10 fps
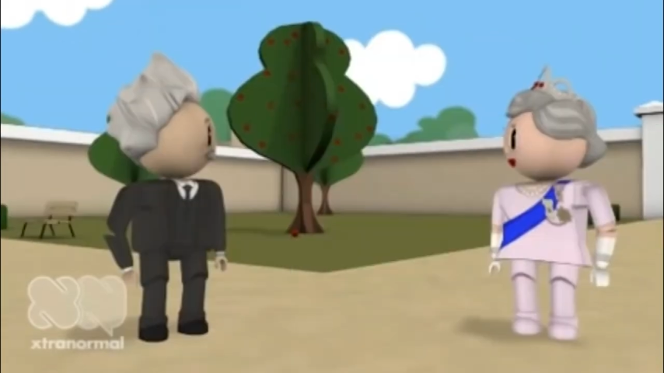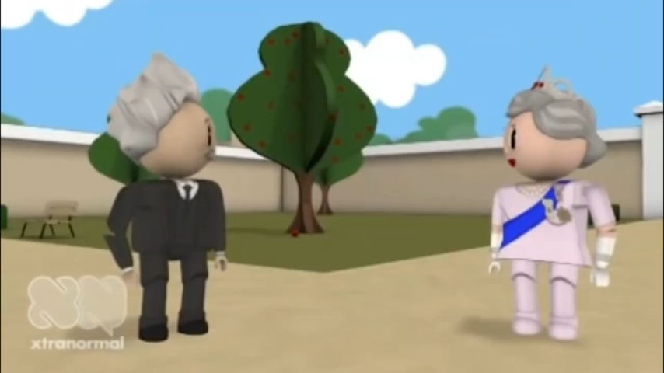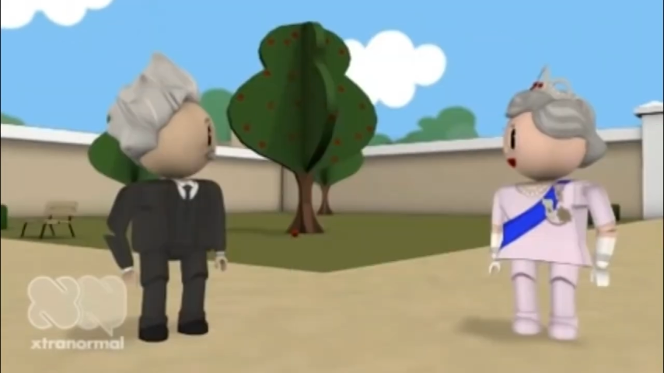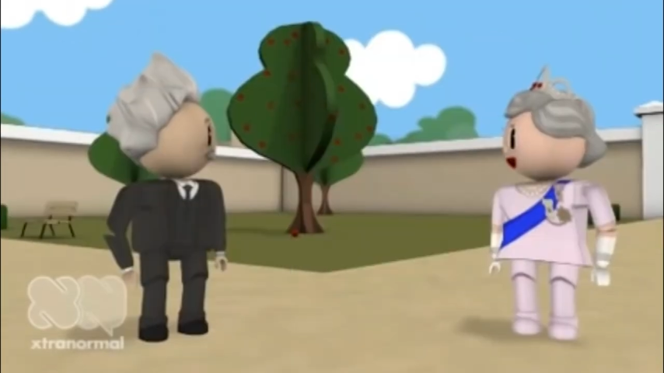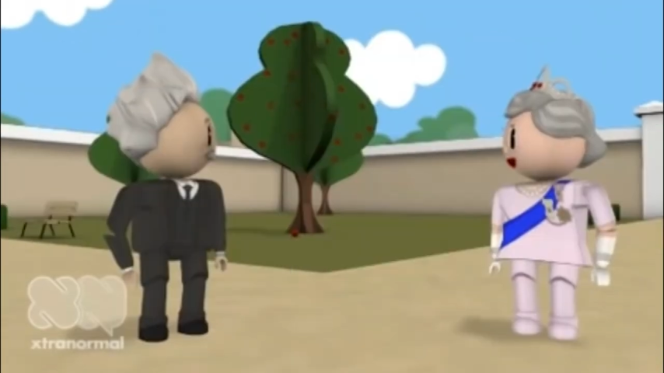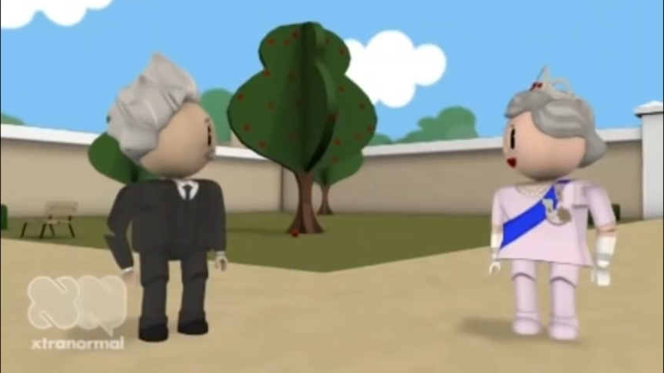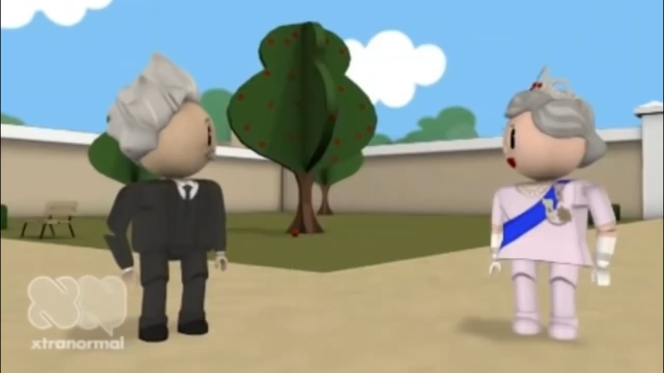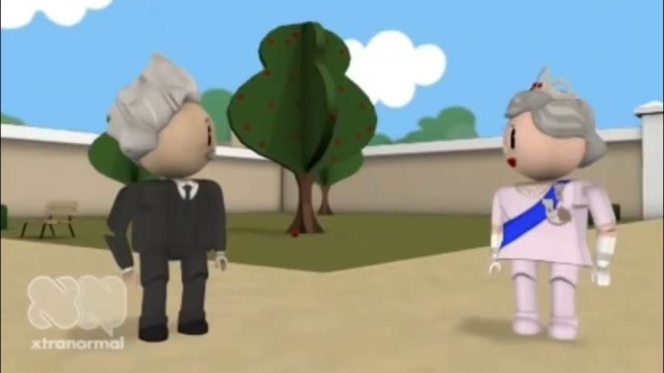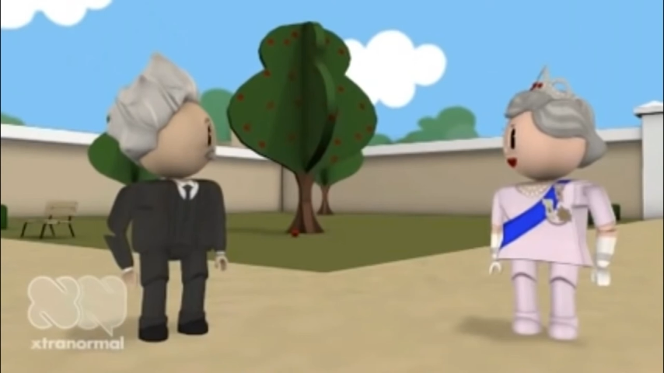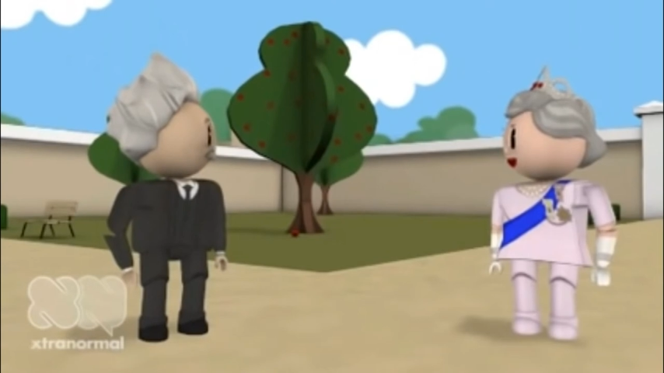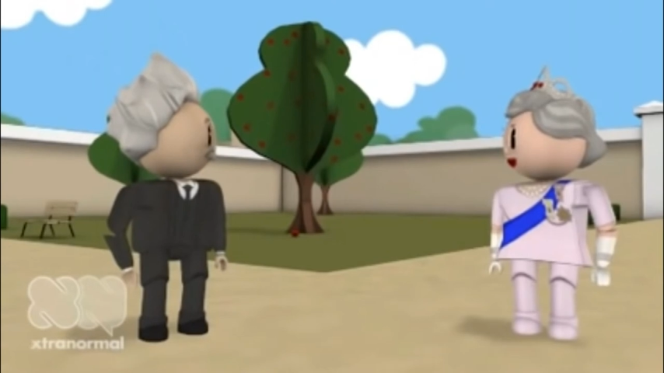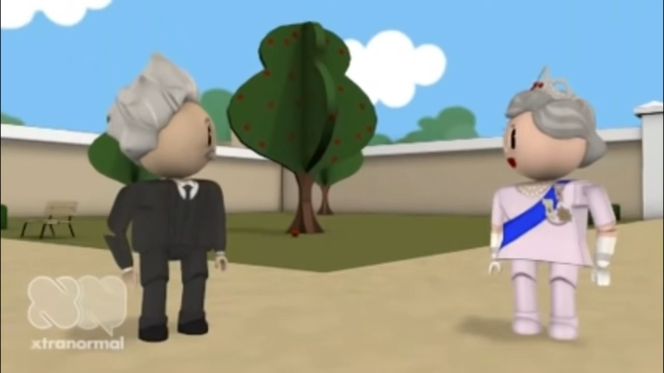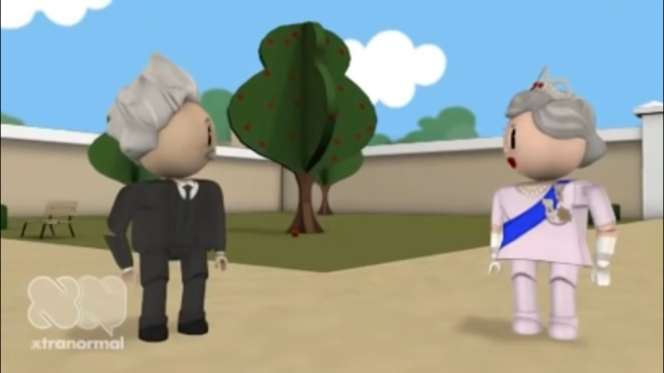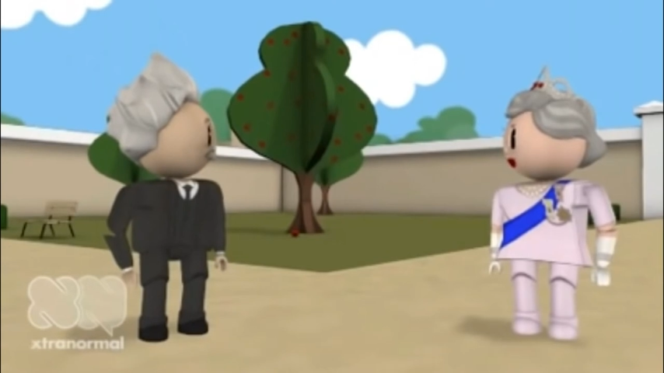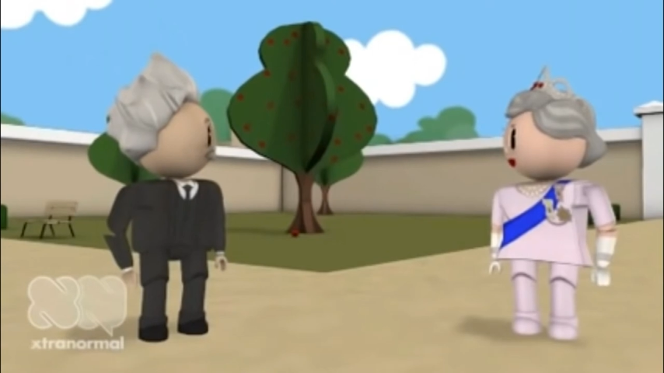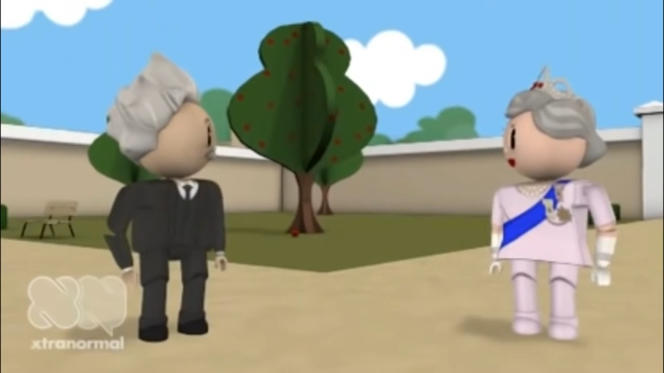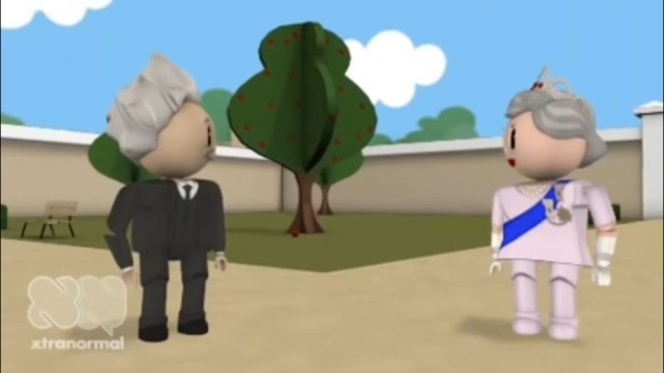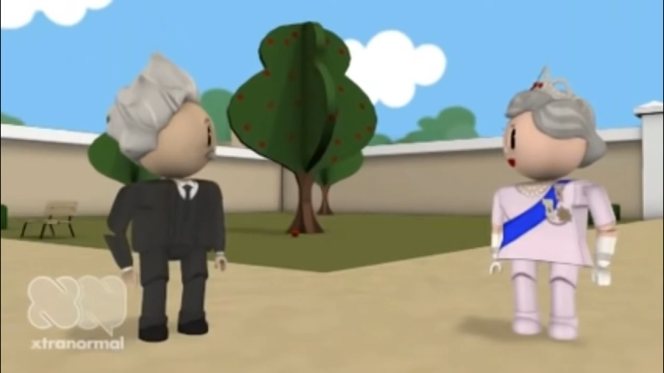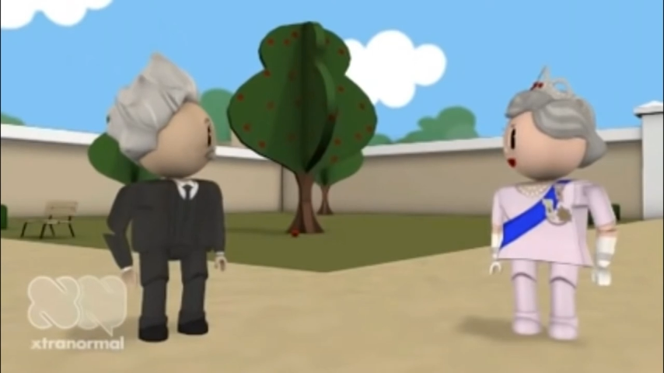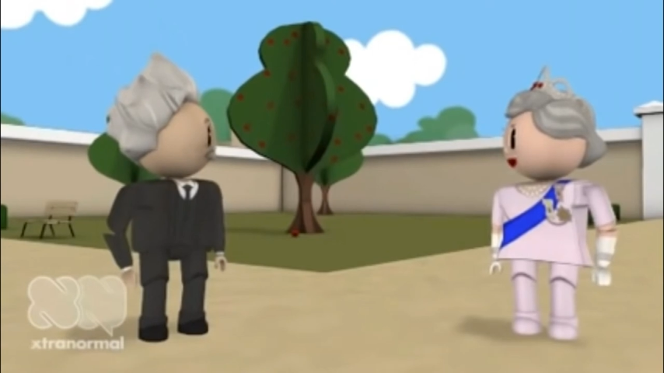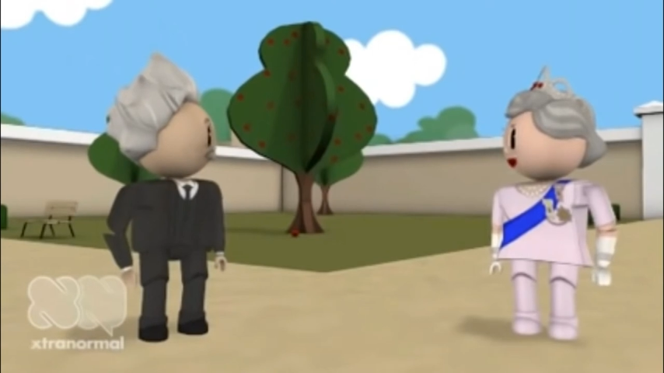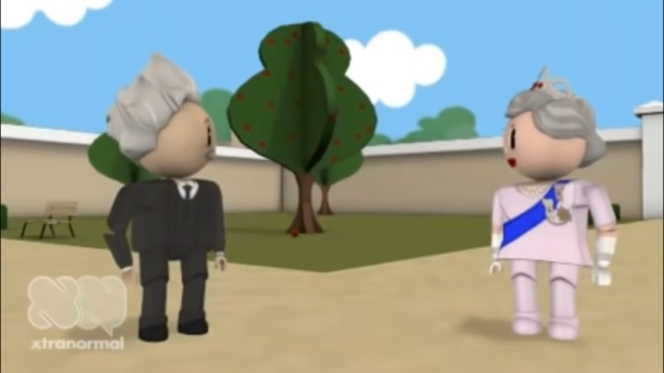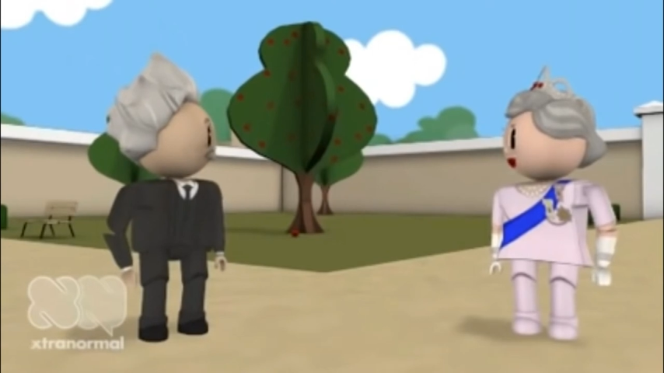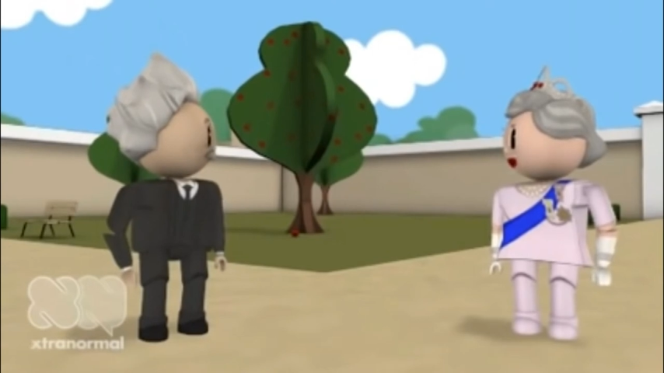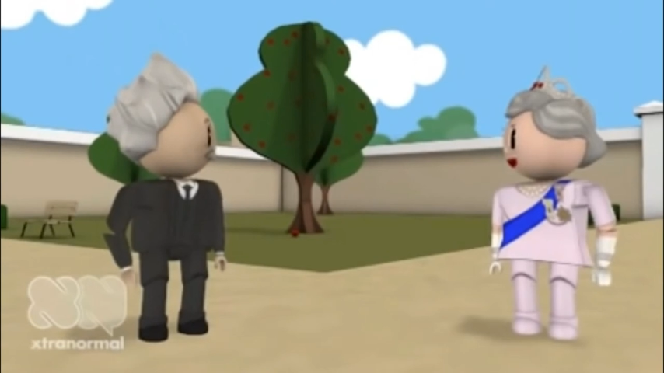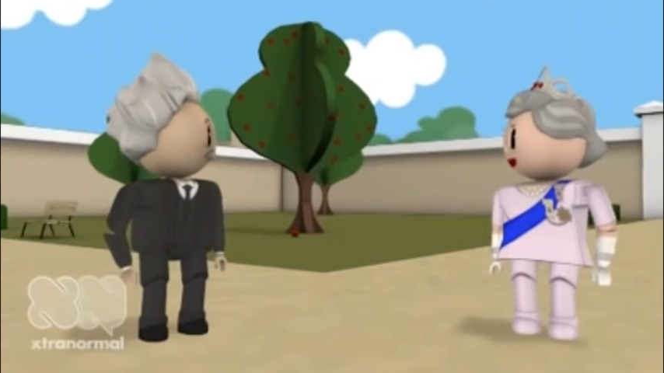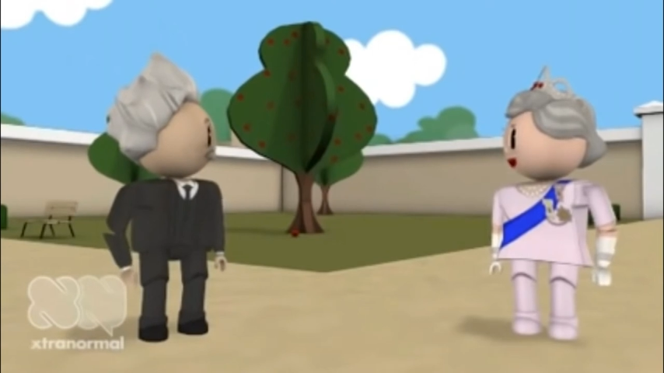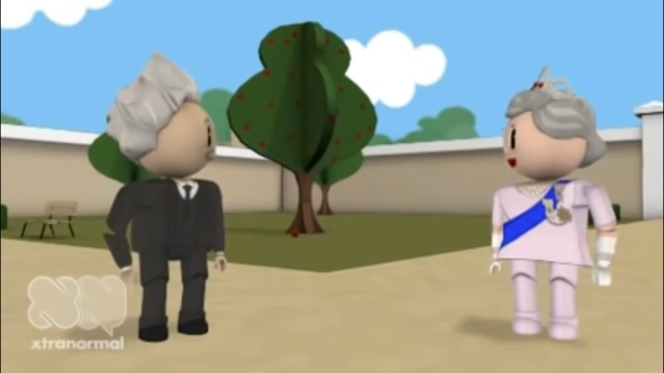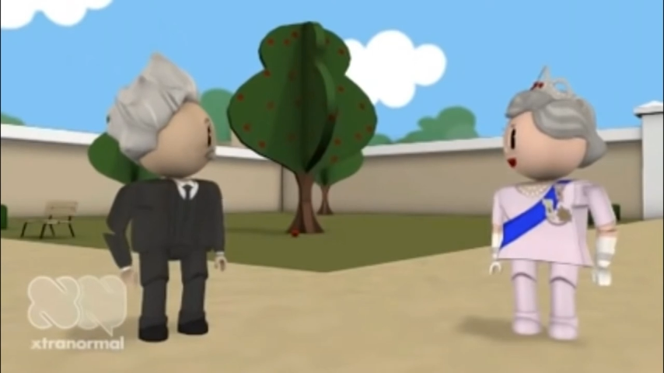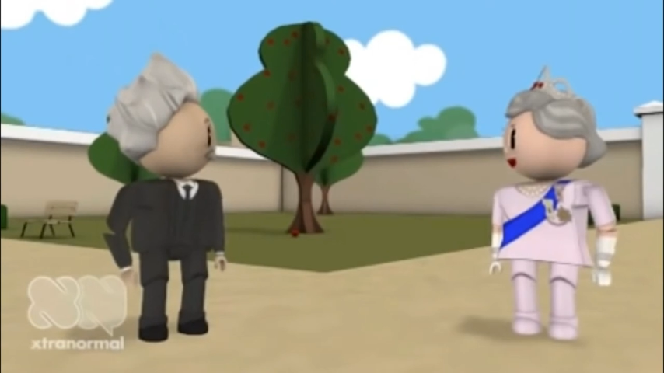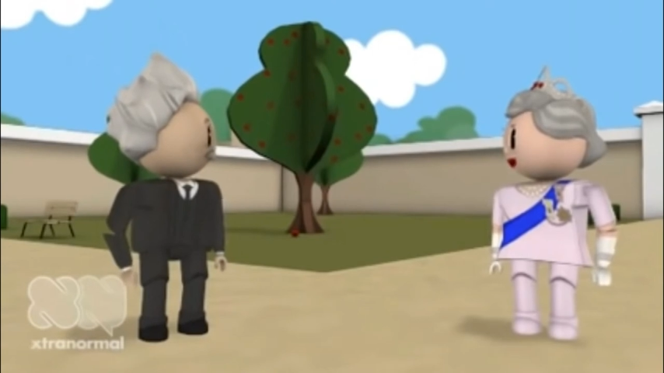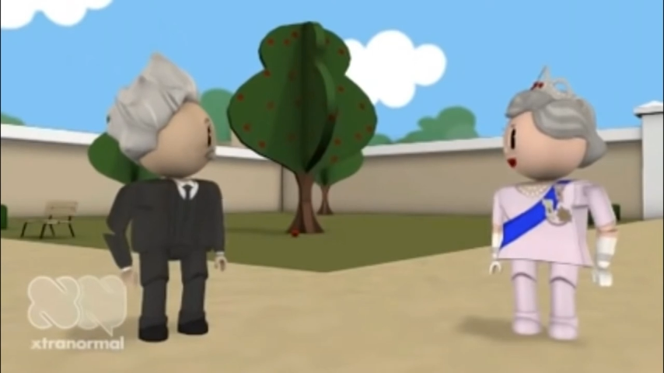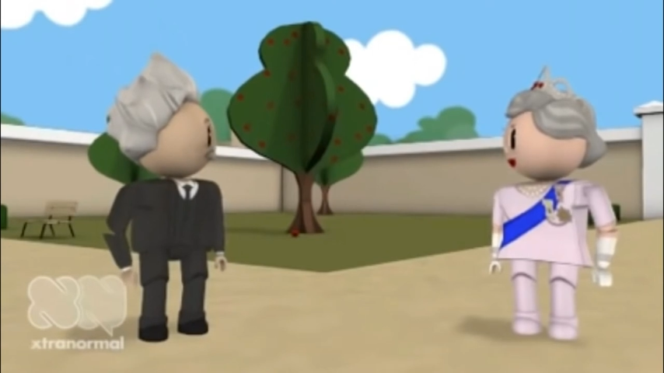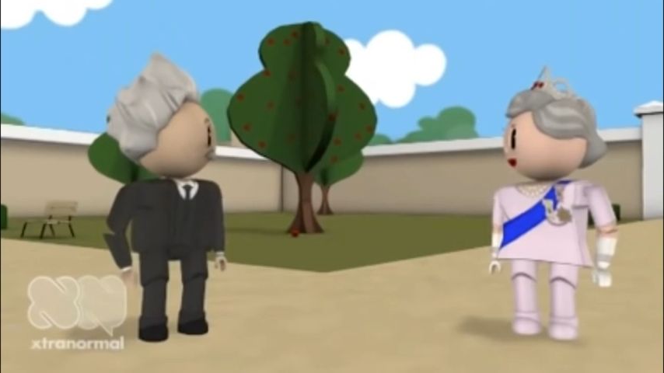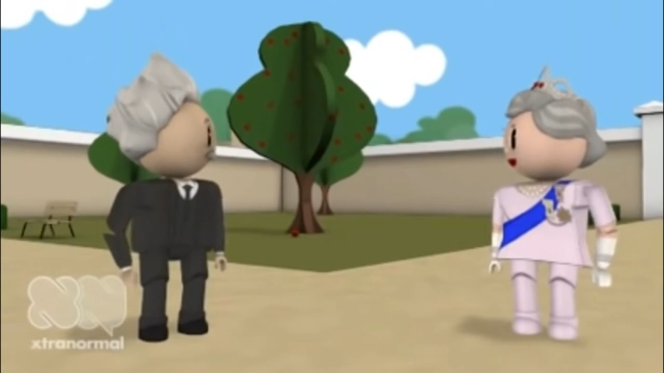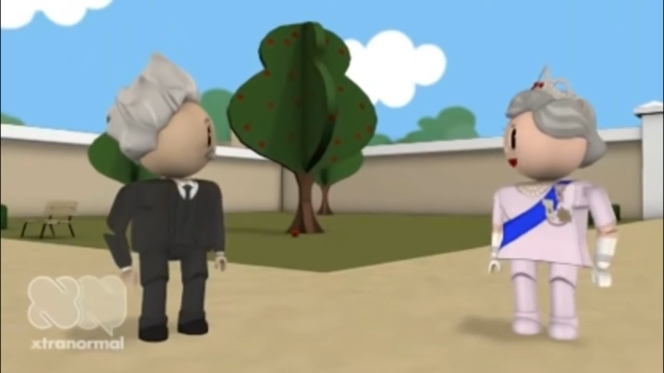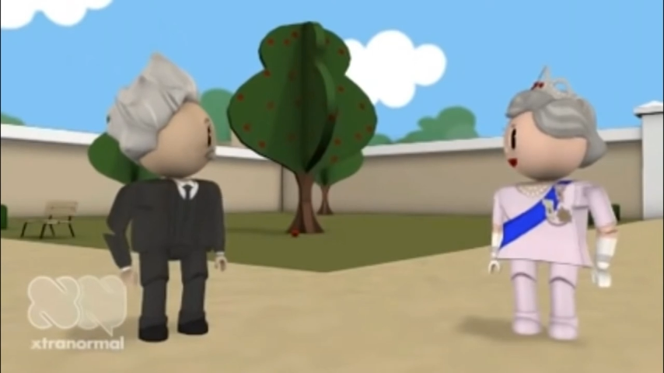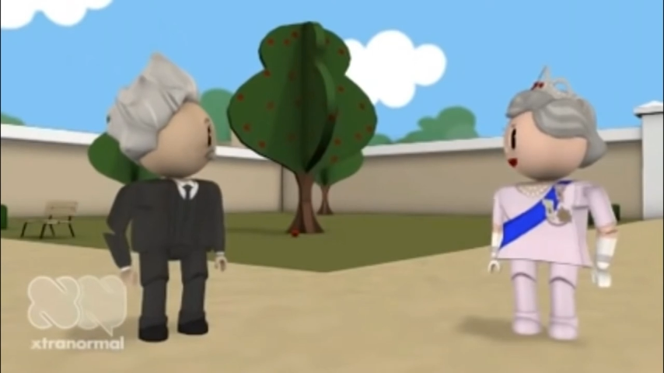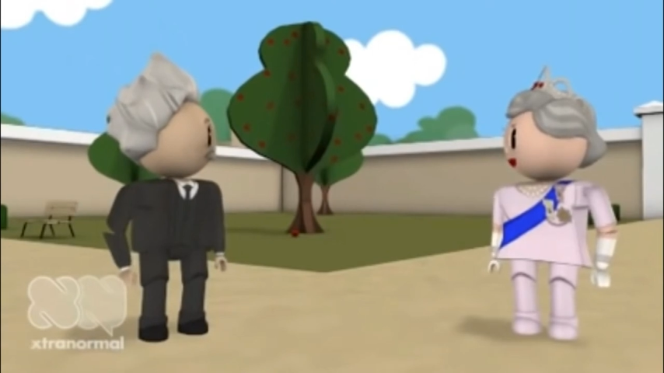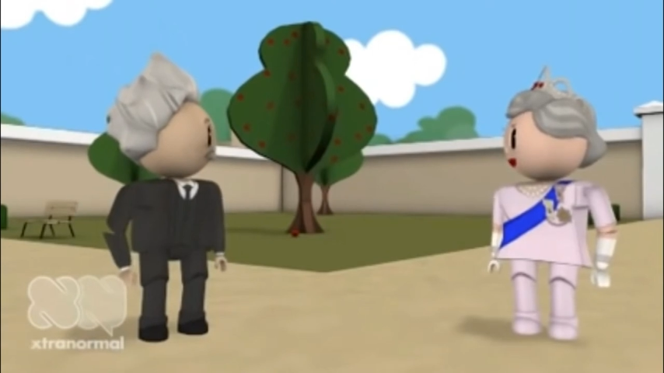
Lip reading: Nobody's mouth can be seen.